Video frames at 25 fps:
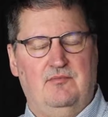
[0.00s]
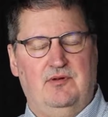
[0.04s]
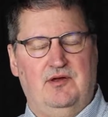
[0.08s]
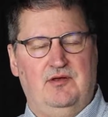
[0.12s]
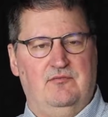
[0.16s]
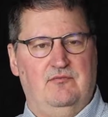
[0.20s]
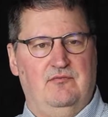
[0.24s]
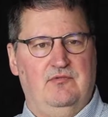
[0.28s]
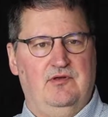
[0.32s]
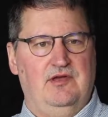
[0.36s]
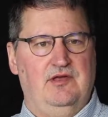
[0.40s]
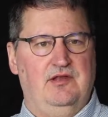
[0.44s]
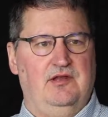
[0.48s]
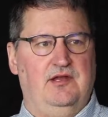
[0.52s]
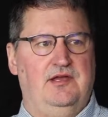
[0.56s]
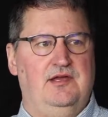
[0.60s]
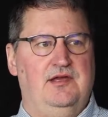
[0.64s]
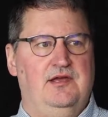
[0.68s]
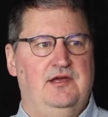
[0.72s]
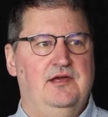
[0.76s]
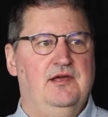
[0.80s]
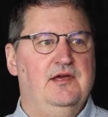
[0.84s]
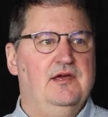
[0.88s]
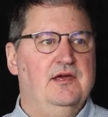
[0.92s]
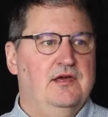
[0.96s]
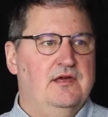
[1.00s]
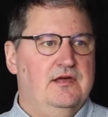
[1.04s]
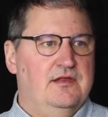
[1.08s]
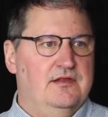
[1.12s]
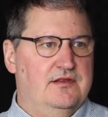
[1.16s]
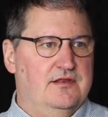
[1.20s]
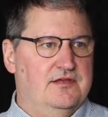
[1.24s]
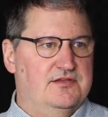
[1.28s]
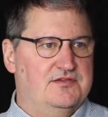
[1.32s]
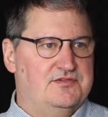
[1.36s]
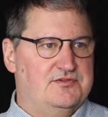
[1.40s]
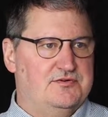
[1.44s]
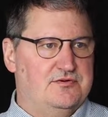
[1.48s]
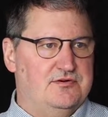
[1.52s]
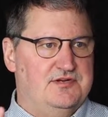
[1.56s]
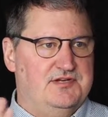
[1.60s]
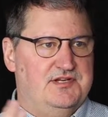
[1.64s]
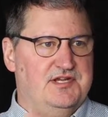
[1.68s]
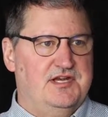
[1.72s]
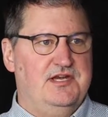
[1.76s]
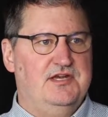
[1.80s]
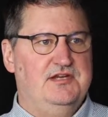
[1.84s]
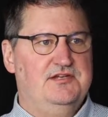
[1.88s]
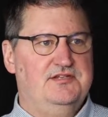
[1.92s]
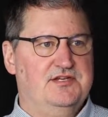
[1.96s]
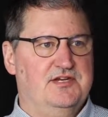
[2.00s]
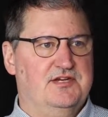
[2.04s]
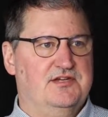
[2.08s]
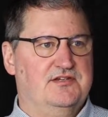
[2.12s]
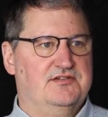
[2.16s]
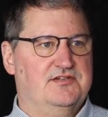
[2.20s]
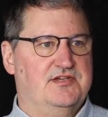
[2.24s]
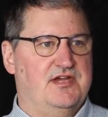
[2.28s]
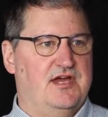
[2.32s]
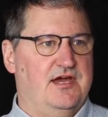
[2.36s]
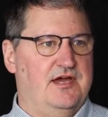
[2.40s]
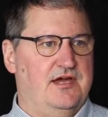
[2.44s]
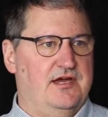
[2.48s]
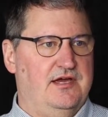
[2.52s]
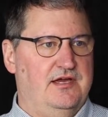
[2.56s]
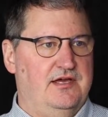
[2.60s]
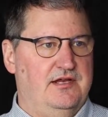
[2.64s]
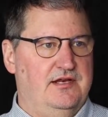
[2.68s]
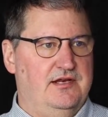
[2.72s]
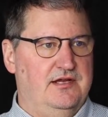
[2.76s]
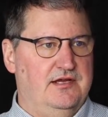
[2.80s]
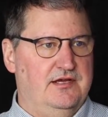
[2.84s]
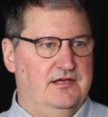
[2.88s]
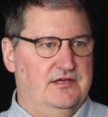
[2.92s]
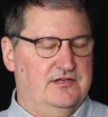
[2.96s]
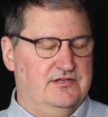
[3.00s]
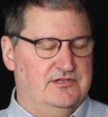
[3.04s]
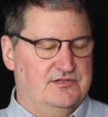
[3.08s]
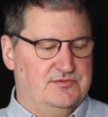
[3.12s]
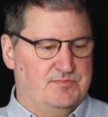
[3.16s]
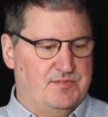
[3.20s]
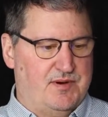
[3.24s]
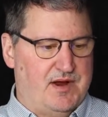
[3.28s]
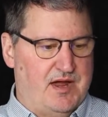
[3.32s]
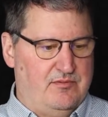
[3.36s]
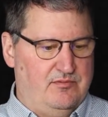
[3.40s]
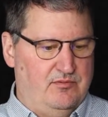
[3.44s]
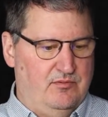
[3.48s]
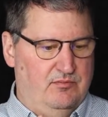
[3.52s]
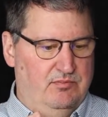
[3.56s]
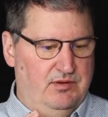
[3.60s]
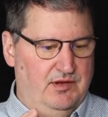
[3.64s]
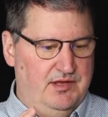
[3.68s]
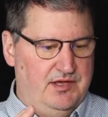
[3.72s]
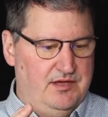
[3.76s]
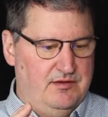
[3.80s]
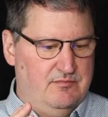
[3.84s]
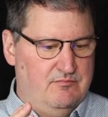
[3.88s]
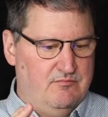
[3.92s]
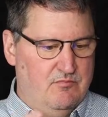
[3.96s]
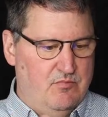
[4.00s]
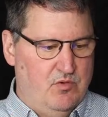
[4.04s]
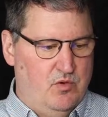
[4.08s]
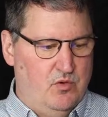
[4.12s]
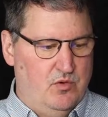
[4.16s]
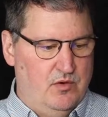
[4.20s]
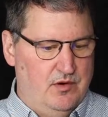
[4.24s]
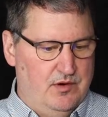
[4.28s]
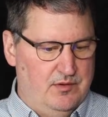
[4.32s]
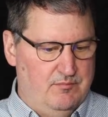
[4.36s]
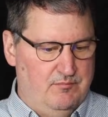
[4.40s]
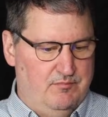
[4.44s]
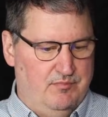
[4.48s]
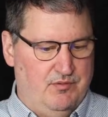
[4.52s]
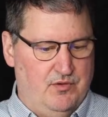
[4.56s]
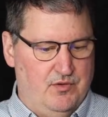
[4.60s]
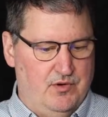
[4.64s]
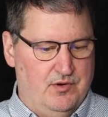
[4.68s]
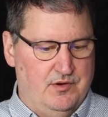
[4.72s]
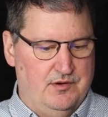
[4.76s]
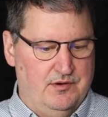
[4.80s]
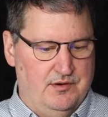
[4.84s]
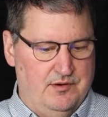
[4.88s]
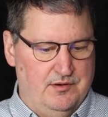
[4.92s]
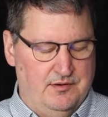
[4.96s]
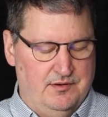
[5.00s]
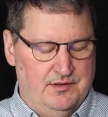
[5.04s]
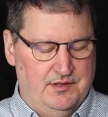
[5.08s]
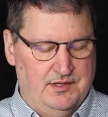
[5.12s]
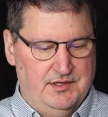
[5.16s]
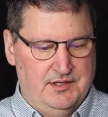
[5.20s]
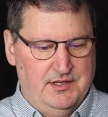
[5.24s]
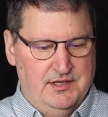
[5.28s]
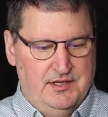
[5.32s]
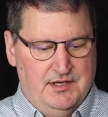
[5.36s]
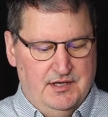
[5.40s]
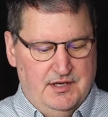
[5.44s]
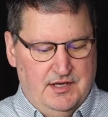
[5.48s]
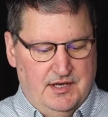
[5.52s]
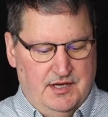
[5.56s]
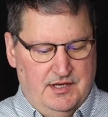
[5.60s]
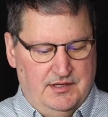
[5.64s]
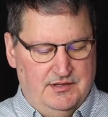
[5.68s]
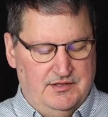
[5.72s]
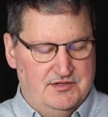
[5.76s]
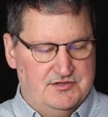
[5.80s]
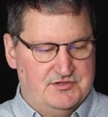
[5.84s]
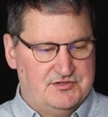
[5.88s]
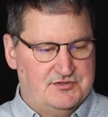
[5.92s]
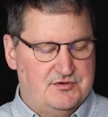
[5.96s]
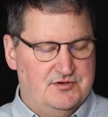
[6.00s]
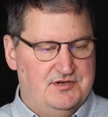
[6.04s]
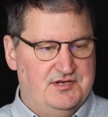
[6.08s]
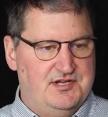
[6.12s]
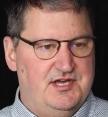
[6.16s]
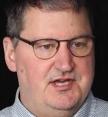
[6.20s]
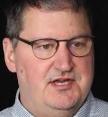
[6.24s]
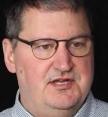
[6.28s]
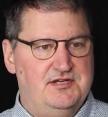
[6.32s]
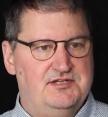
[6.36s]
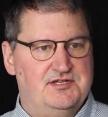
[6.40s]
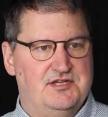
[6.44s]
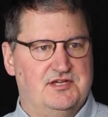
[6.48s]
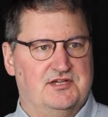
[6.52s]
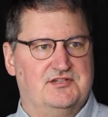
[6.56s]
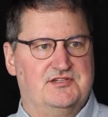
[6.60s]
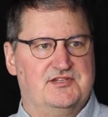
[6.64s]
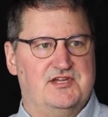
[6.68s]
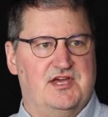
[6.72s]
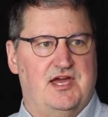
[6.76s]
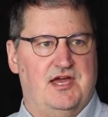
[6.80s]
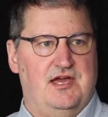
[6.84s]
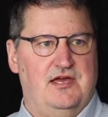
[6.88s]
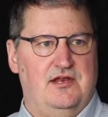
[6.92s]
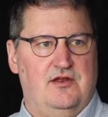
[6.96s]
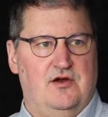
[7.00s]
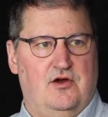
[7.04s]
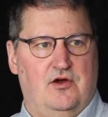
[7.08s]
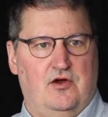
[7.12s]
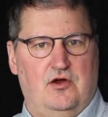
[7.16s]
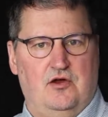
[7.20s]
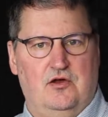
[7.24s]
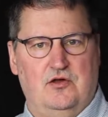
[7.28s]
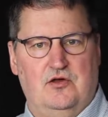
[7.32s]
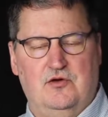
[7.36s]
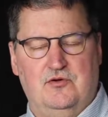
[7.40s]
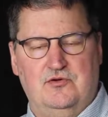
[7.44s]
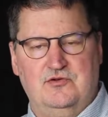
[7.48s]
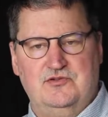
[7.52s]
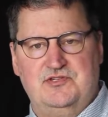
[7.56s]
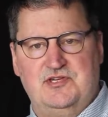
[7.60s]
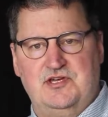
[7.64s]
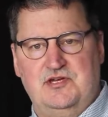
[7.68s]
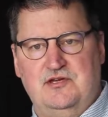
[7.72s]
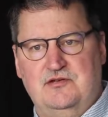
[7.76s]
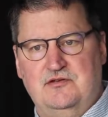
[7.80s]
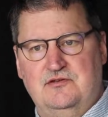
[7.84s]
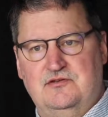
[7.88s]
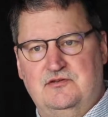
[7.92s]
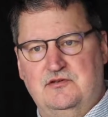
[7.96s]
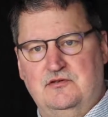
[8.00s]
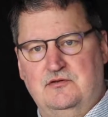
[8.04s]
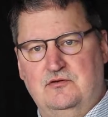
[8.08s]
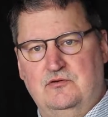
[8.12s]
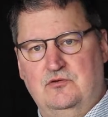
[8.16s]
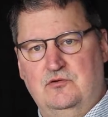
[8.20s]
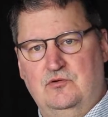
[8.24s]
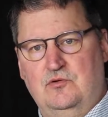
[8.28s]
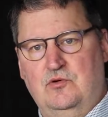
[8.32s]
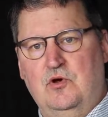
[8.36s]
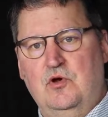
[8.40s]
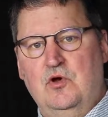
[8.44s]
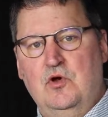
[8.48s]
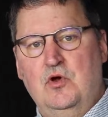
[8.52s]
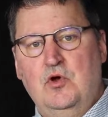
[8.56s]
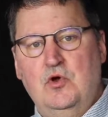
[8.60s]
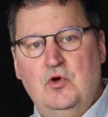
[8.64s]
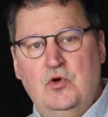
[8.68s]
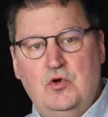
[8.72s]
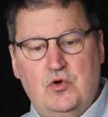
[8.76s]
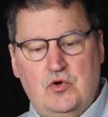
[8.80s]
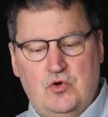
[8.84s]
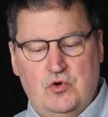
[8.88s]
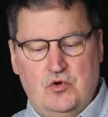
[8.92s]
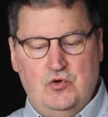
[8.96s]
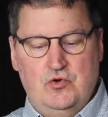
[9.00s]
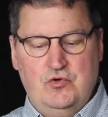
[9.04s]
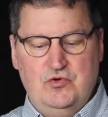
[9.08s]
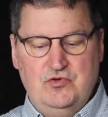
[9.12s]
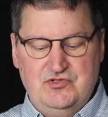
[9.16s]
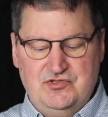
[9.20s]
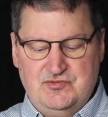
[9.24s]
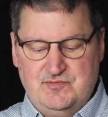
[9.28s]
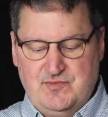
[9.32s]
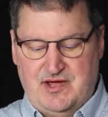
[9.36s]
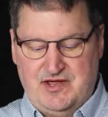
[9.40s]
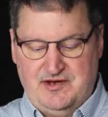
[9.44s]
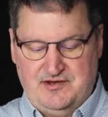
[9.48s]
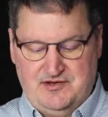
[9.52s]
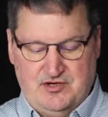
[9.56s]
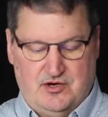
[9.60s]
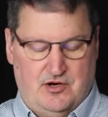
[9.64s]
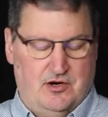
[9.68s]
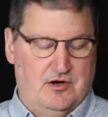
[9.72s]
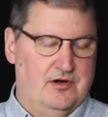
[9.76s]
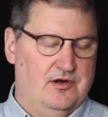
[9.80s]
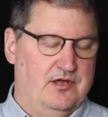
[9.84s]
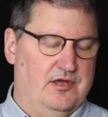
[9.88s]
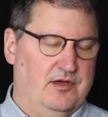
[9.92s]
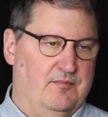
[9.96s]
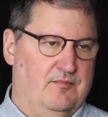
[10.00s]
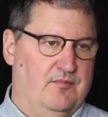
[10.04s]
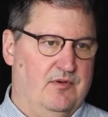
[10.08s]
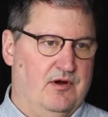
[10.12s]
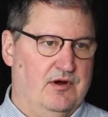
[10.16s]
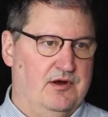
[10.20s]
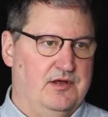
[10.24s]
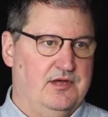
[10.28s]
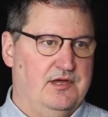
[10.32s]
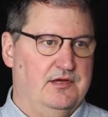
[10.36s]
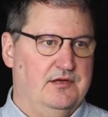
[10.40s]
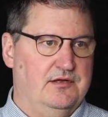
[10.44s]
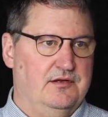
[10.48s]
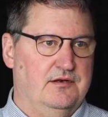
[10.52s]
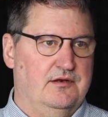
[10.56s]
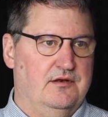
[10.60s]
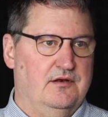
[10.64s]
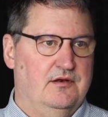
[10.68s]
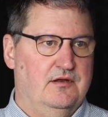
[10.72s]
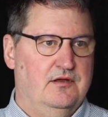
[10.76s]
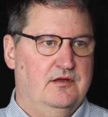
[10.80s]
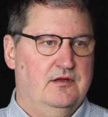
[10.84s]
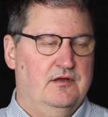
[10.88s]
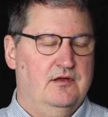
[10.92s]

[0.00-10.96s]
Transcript: But really, the strategic side is probably more important. And the strategic side all goes into who's my target market?